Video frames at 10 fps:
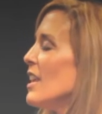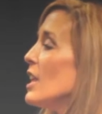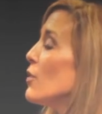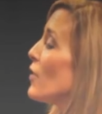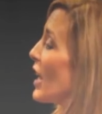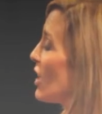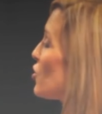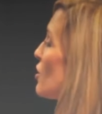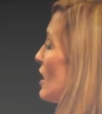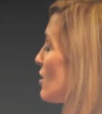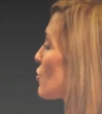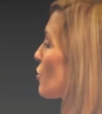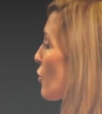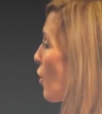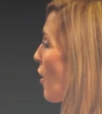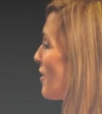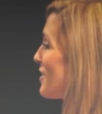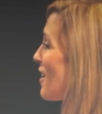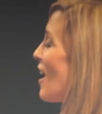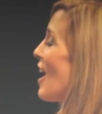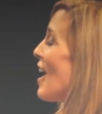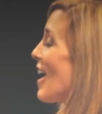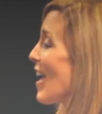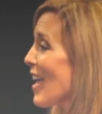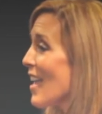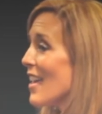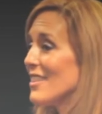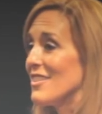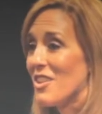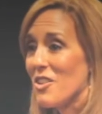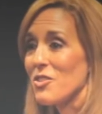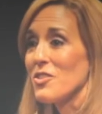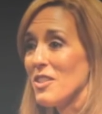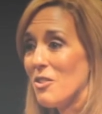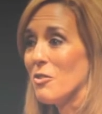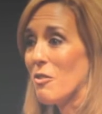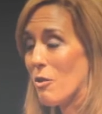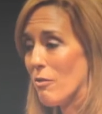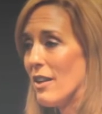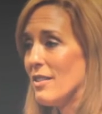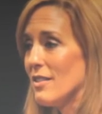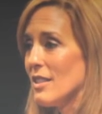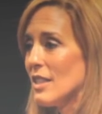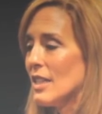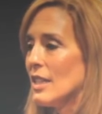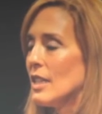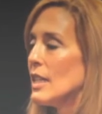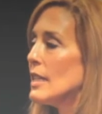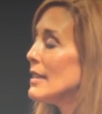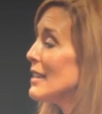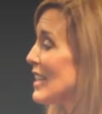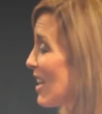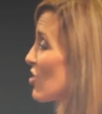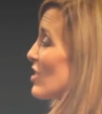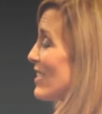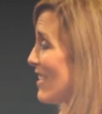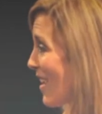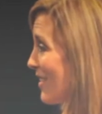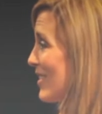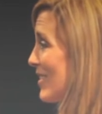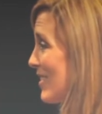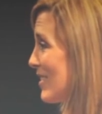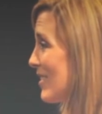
If ancient Eastern thought and Dr. Siegel are right, then the answer is yes.